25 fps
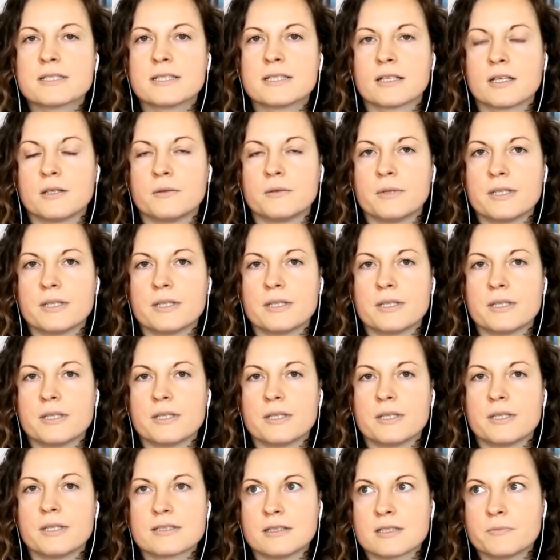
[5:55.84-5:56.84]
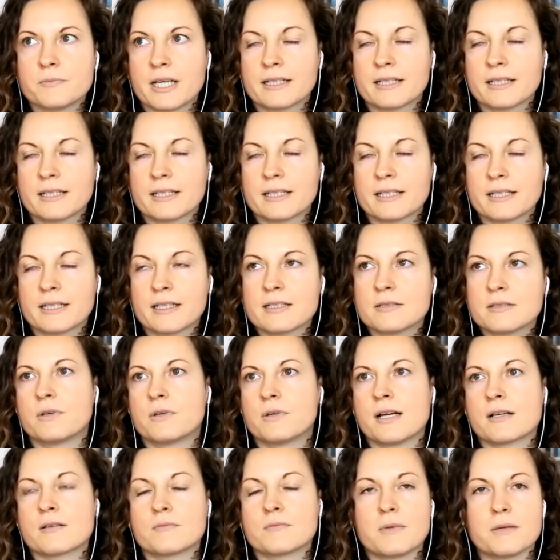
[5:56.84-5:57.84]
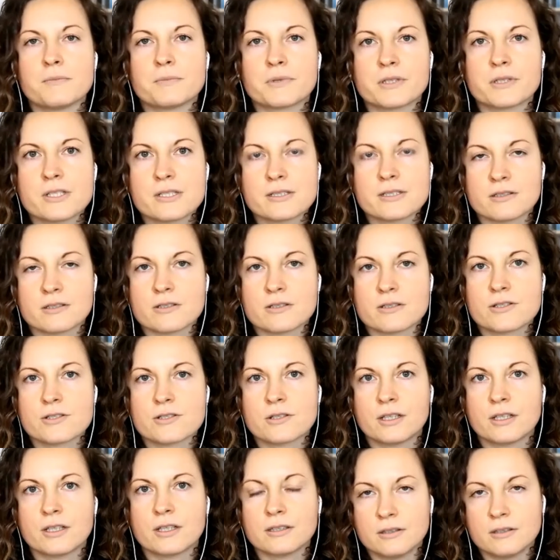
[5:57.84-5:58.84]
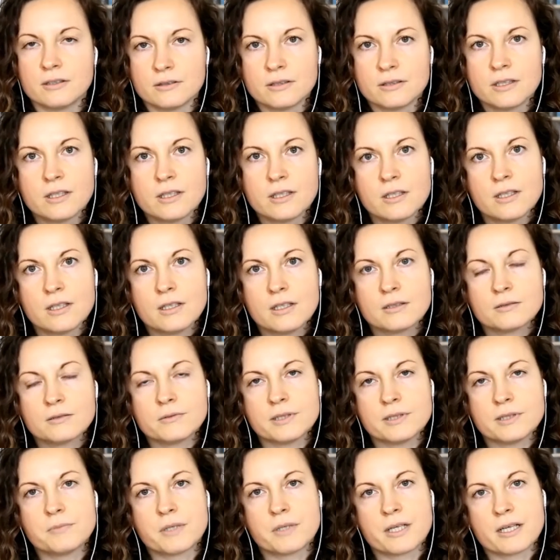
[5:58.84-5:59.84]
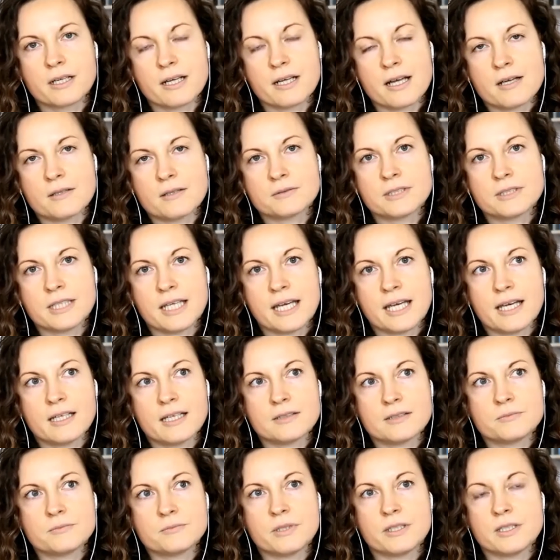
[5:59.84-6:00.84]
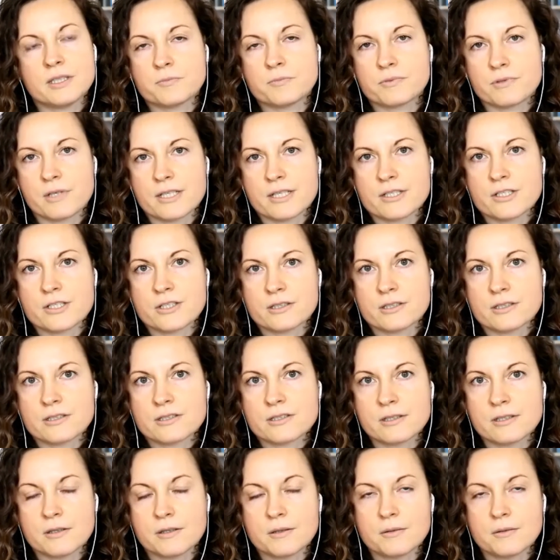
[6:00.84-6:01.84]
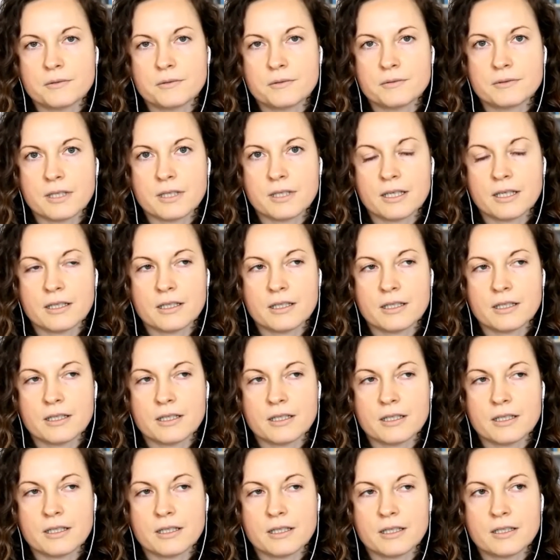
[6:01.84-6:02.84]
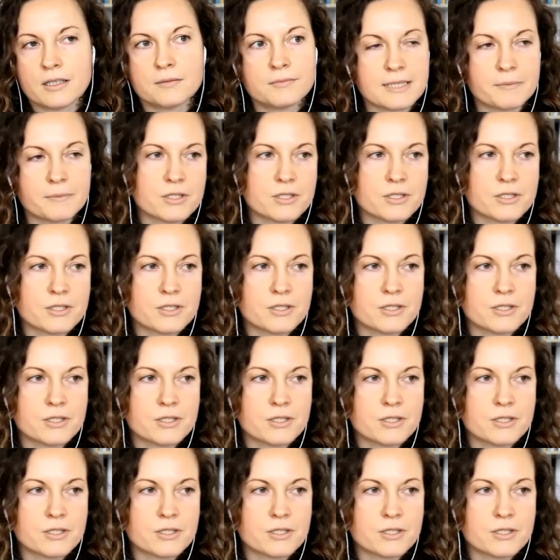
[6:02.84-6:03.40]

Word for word: i wouldn't say coincidence but i guess it was born out of my personal struggle with burnout and with depression so um, as i